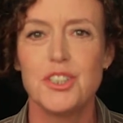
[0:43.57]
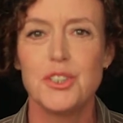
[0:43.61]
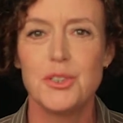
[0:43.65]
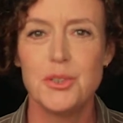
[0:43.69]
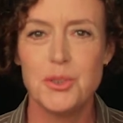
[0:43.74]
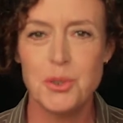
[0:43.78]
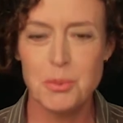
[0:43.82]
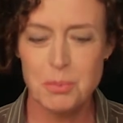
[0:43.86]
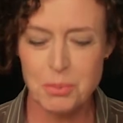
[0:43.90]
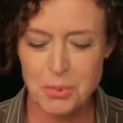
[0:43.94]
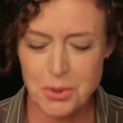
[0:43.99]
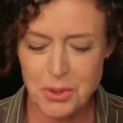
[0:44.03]

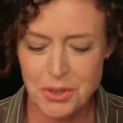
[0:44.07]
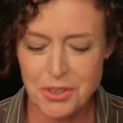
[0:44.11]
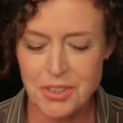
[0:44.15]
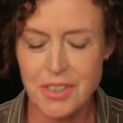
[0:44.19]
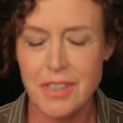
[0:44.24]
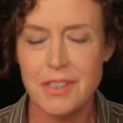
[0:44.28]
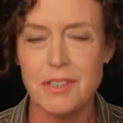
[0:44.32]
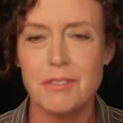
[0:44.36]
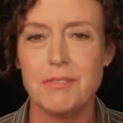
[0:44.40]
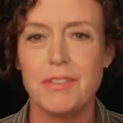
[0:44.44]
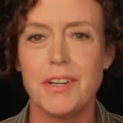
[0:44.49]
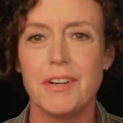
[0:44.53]
to push
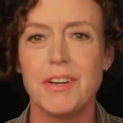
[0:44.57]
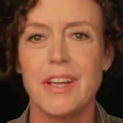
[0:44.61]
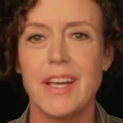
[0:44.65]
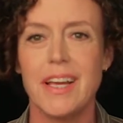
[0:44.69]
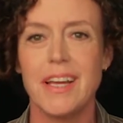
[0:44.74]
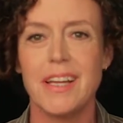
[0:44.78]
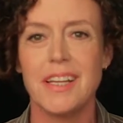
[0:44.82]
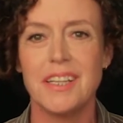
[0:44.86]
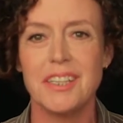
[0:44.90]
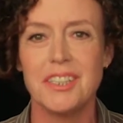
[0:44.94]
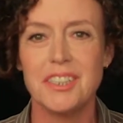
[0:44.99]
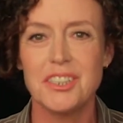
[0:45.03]
at the very
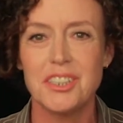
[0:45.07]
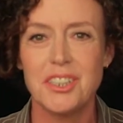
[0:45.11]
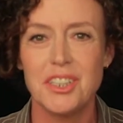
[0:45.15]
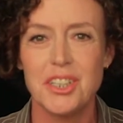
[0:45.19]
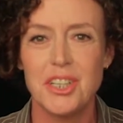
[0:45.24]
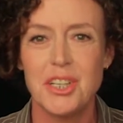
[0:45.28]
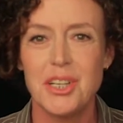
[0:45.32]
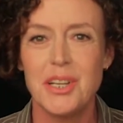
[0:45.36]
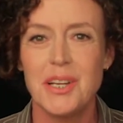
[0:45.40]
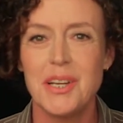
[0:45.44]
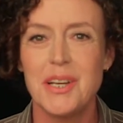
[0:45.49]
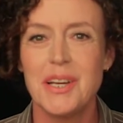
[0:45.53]

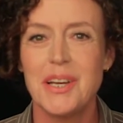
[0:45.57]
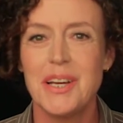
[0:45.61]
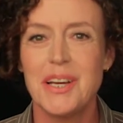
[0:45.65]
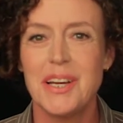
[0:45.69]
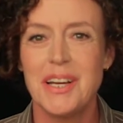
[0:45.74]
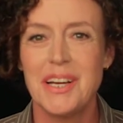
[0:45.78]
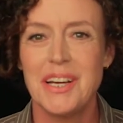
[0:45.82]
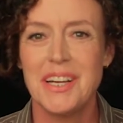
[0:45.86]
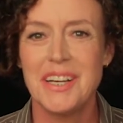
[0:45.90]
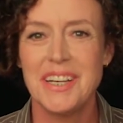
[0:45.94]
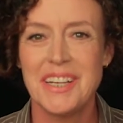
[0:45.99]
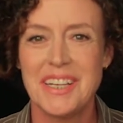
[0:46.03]

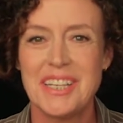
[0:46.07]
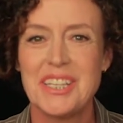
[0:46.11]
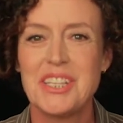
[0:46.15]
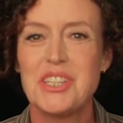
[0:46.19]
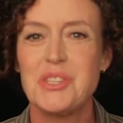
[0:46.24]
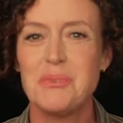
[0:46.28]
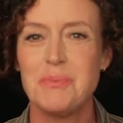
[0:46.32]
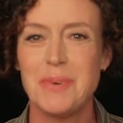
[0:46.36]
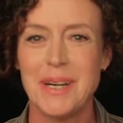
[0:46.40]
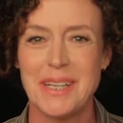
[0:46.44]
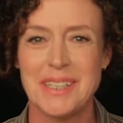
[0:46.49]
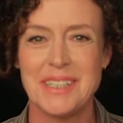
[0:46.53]
end
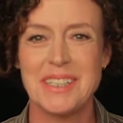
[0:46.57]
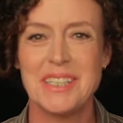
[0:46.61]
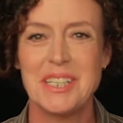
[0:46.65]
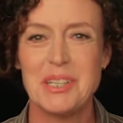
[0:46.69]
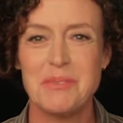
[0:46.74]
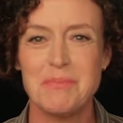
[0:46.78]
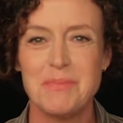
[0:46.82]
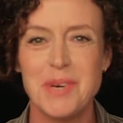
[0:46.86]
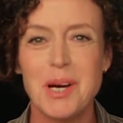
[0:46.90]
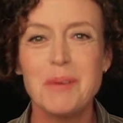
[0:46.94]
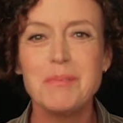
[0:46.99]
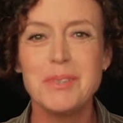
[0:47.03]
the button
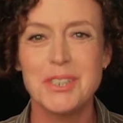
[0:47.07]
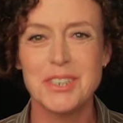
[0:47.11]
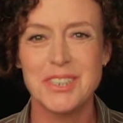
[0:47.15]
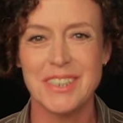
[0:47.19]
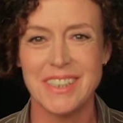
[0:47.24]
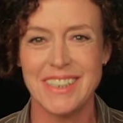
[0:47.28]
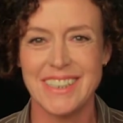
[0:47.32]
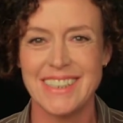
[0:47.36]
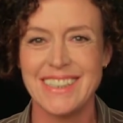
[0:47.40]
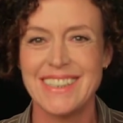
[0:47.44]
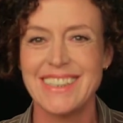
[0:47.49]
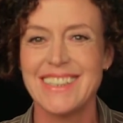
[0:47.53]
and publish
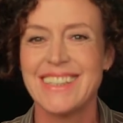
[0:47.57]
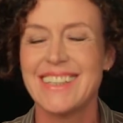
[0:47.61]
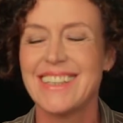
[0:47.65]
it?